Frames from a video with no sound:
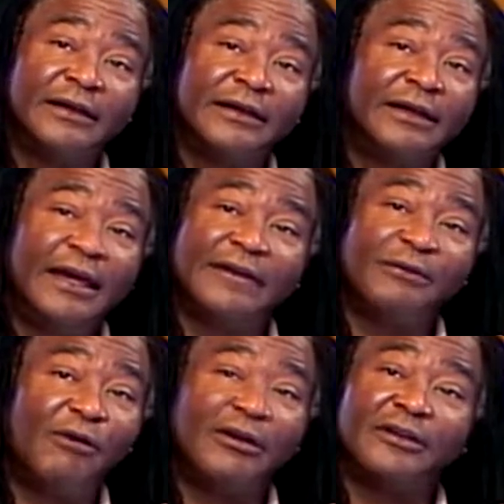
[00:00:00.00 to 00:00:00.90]
He
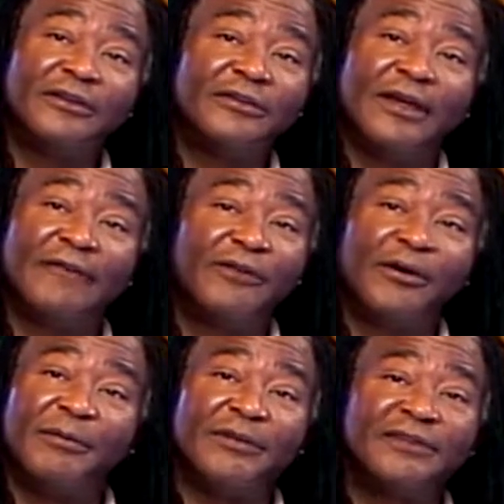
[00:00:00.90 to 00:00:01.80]
hasn't wanted to say
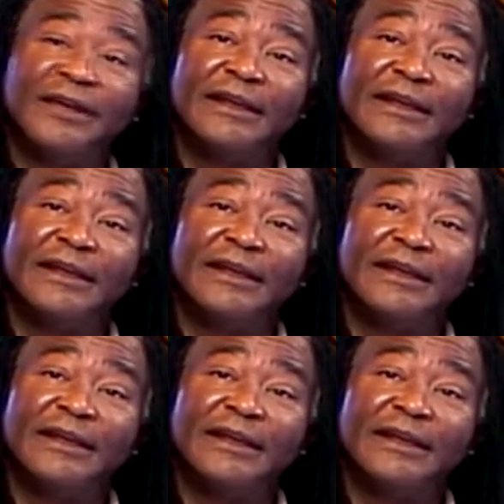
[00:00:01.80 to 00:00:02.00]
very much anything.